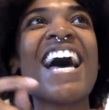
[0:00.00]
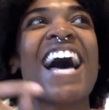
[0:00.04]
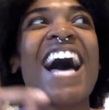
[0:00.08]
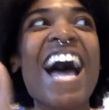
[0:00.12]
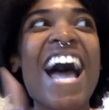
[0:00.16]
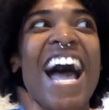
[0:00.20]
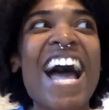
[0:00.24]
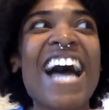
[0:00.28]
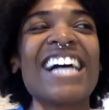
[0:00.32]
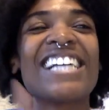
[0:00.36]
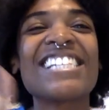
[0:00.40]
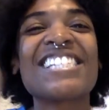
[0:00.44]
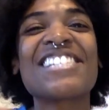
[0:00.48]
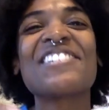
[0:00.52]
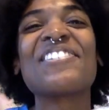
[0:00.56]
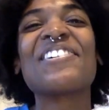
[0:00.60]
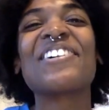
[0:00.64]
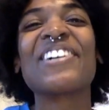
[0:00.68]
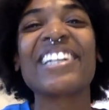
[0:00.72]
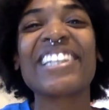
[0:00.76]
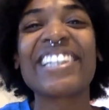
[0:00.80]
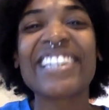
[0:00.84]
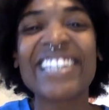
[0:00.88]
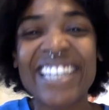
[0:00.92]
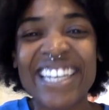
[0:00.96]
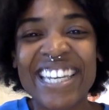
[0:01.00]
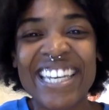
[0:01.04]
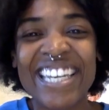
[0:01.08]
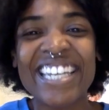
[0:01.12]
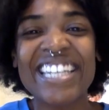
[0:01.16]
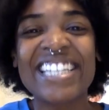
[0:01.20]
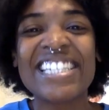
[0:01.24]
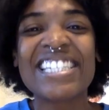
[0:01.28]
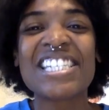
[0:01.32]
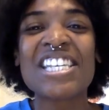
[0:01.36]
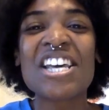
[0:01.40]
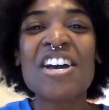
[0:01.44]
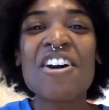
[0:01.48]
as your
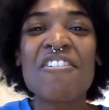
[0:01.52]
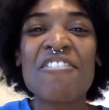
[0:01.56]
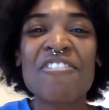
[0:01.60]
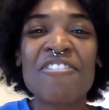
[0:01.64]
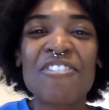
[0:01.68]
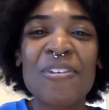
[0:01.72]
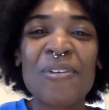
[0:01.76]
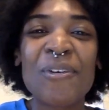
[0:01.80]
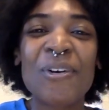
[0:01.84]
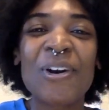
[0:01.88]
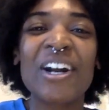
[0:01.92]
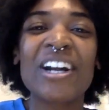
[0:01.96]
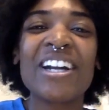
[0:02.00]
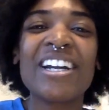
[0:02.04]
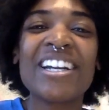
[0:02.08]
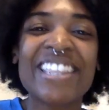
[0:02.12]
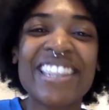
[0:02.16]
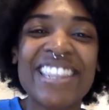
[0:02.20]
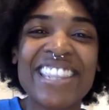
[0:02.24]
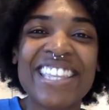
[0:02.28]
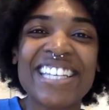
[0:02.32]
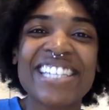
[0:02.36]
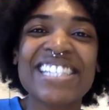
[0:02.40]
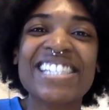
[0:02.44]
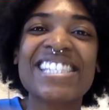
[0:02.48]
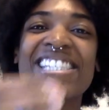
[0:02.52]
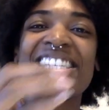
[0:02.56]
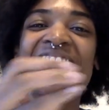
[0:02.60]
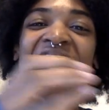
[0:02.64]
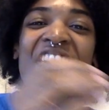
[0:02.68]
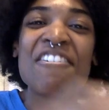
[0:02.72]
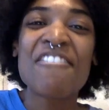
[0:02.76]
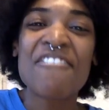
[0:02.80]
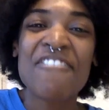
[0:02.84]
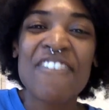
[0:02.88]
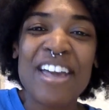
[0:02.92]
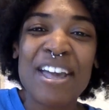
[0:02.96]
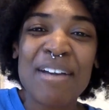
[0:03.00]
leads for this
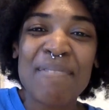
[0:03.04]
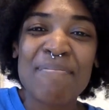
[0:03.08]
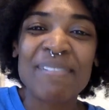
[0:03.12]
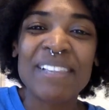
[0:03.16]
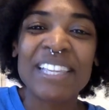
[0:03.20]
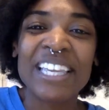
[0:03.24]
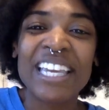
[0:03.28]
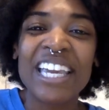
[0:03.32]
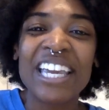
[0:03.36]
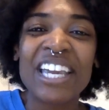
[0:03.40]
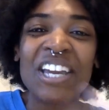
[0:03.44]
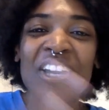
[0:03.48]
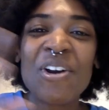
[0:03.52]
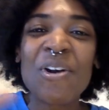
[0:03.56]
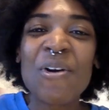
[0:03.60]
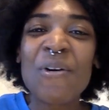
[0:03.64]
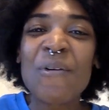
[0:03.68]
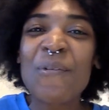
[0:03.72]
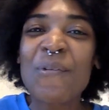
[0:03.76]
family.